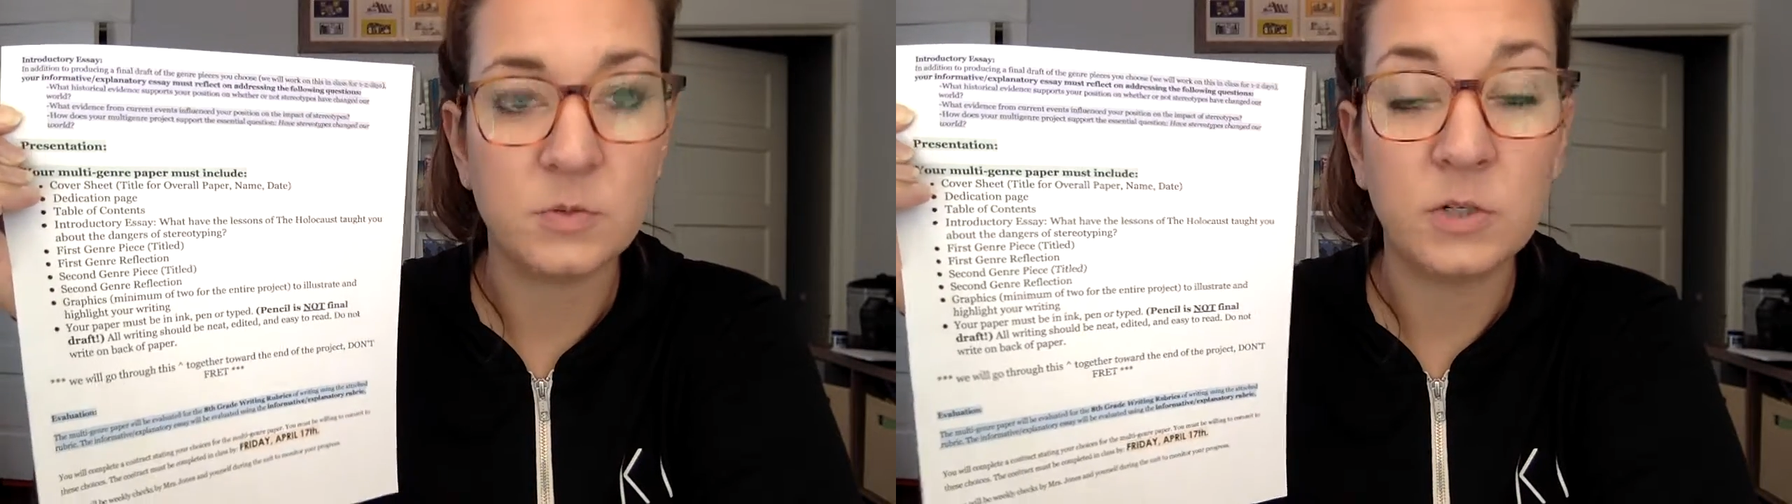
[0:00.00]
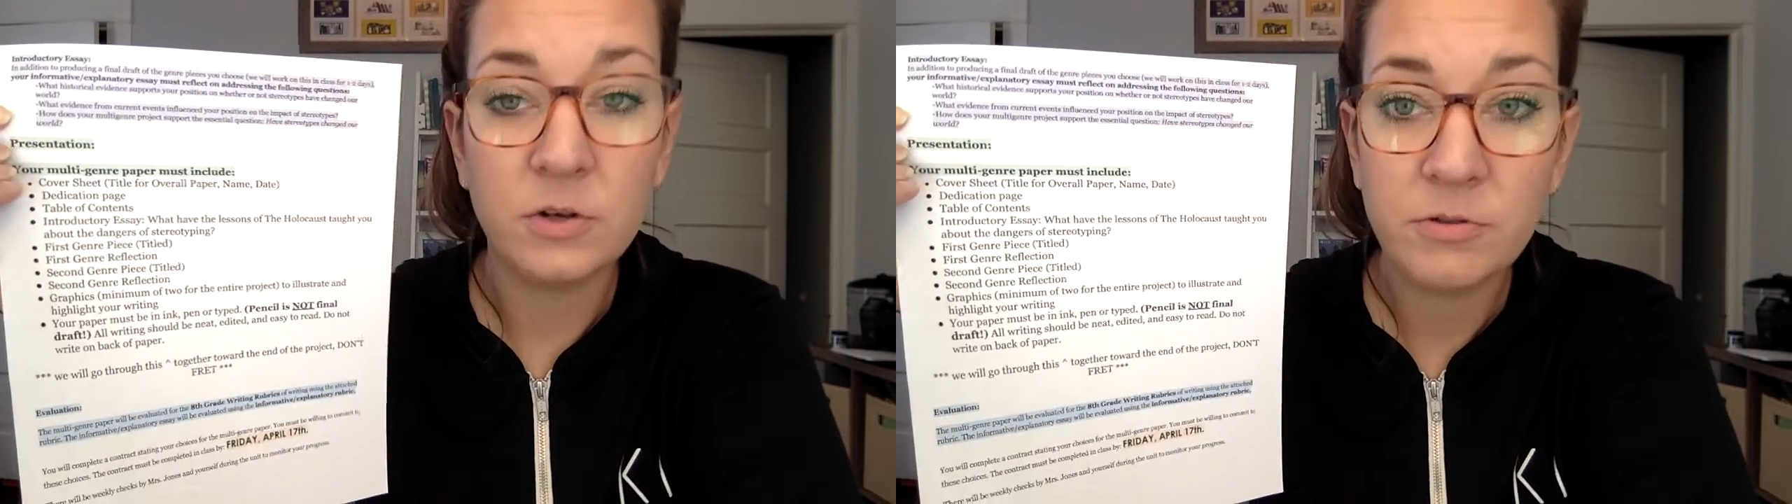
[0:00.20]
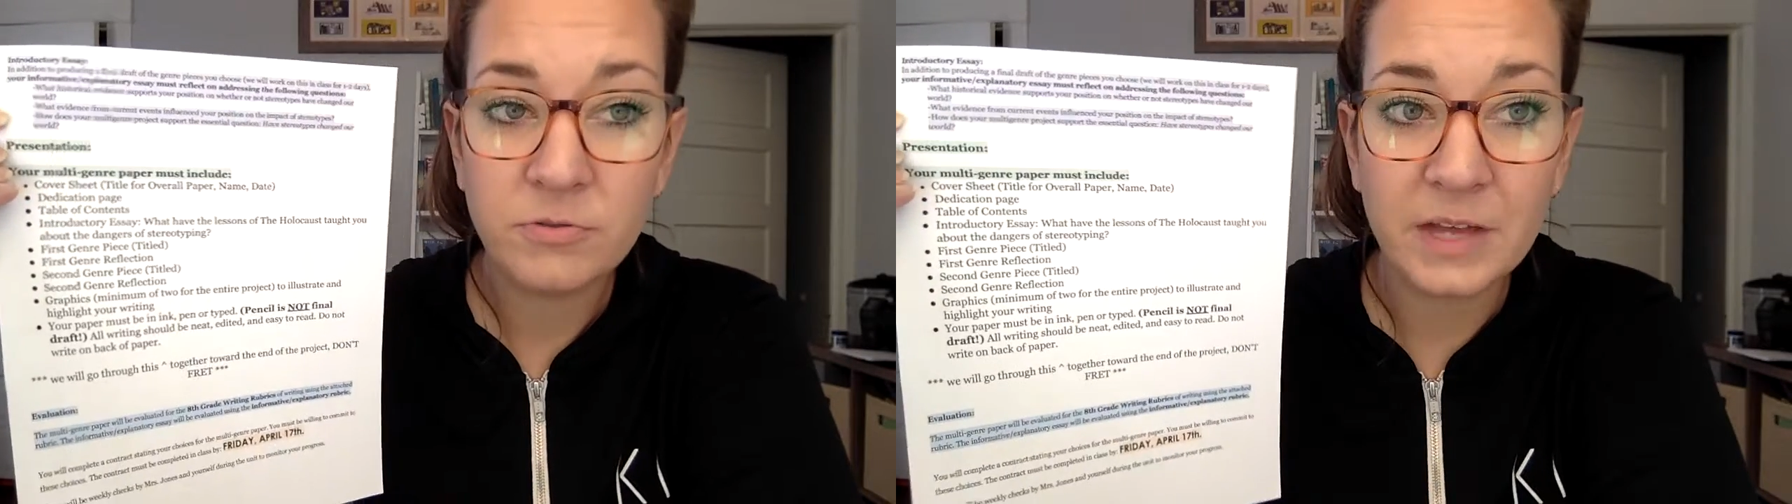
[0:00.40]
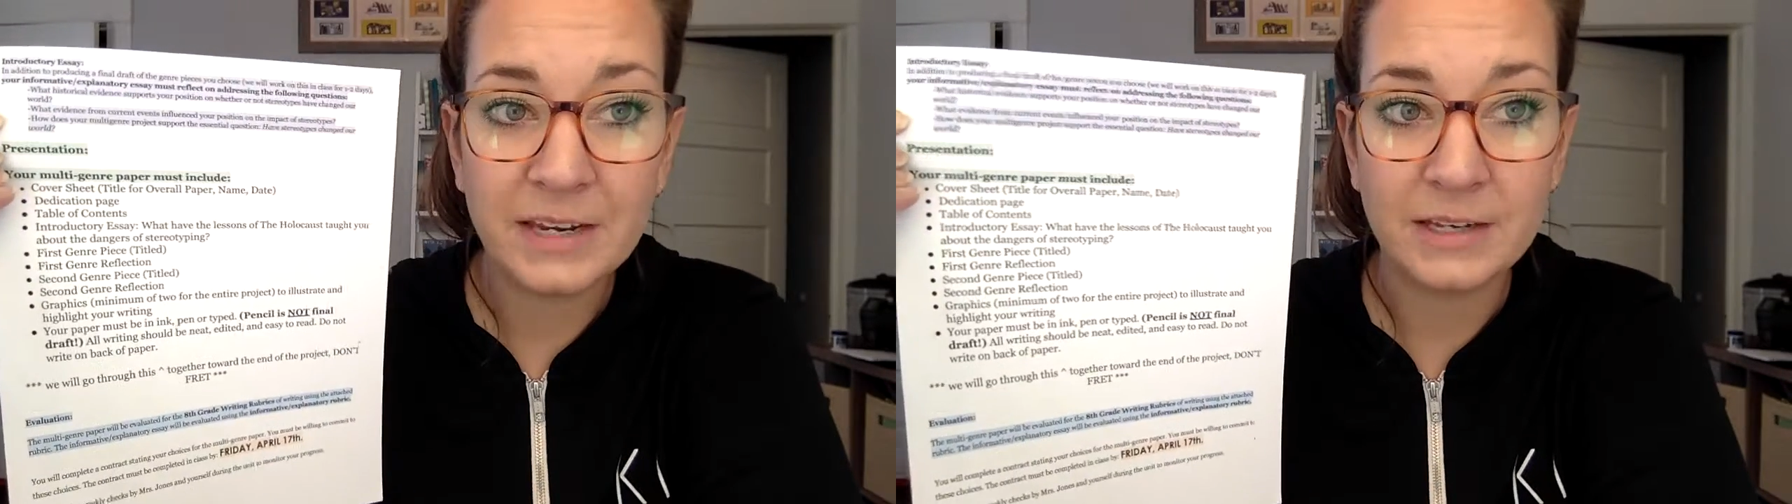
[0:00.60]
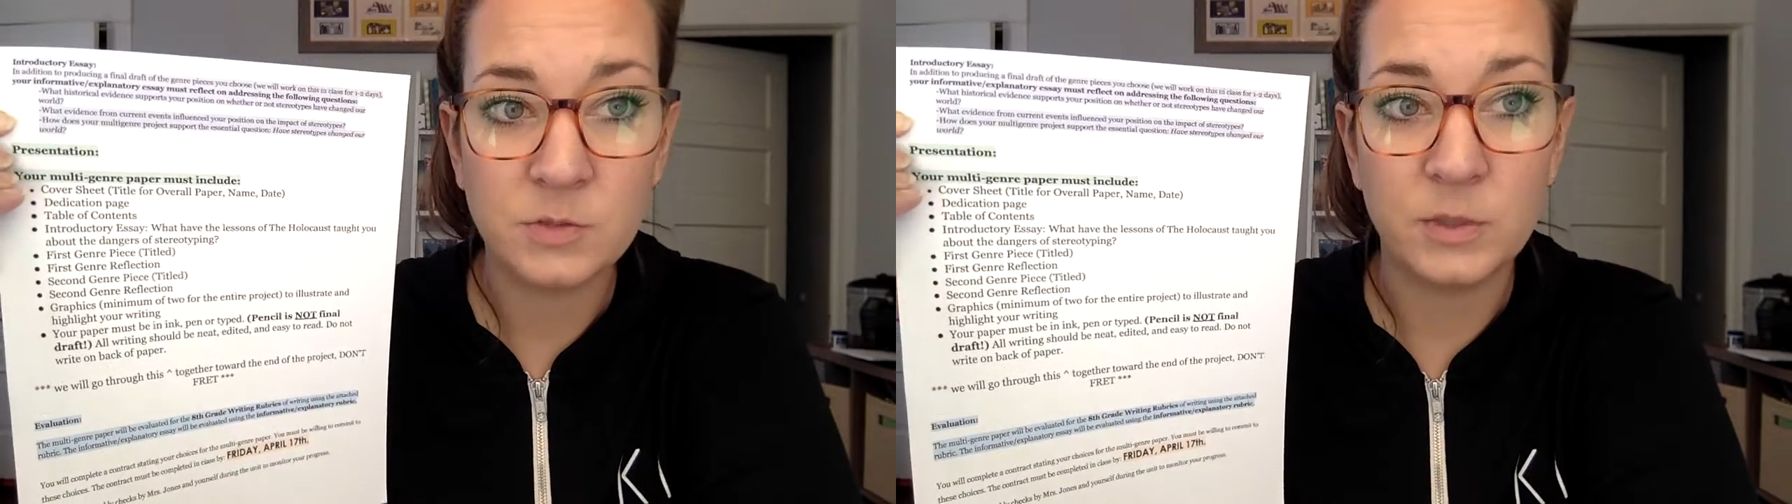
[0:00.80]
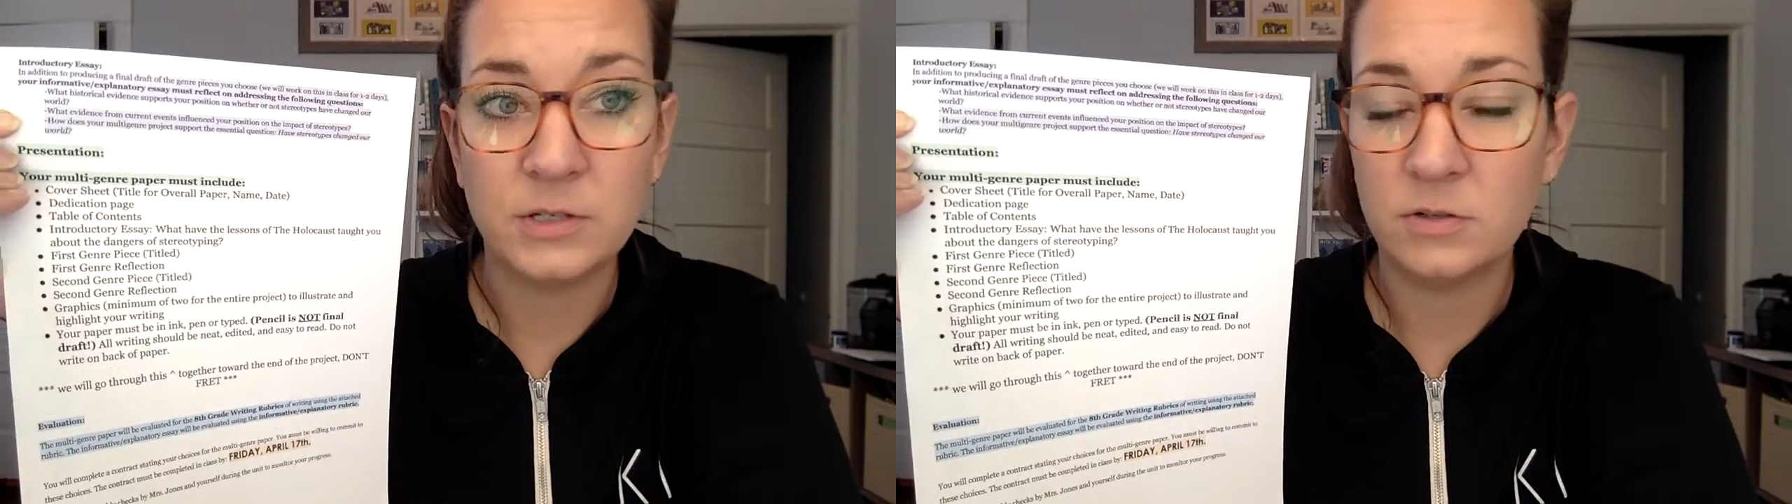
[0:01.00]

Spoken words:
So we'll go through that next week.